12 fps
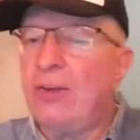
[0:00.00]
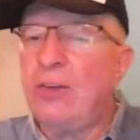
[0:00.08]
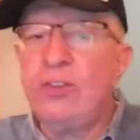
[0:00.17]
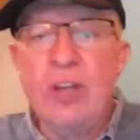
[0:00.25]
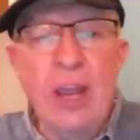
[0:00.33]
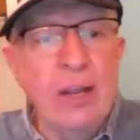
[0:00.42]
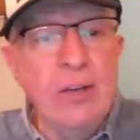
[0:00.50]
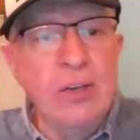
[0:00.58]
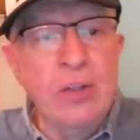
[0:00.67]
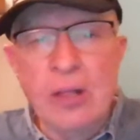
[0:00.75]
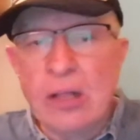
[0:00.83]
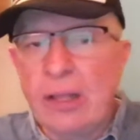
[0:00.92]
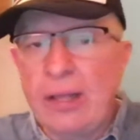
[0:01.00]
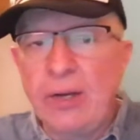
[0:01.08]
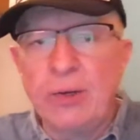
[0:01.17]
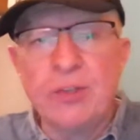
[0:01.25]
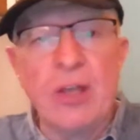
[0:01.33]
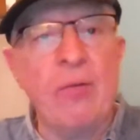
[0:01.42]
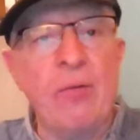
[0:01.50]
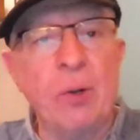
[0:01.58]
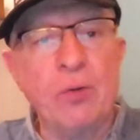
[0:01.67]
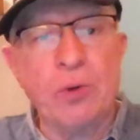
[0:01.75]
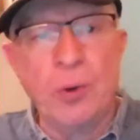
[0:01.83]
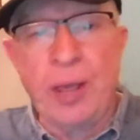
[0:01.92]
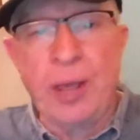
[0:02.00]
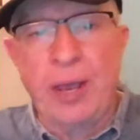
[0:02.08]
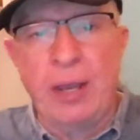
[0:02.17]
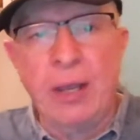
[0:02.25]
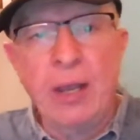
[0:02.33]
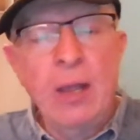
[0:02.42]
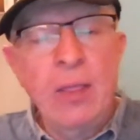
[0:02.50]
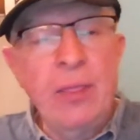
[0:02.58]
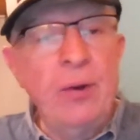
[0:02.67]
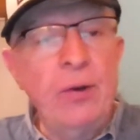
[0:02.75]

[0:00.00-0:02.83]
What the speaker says: taken to the cleaners on the recruiting. The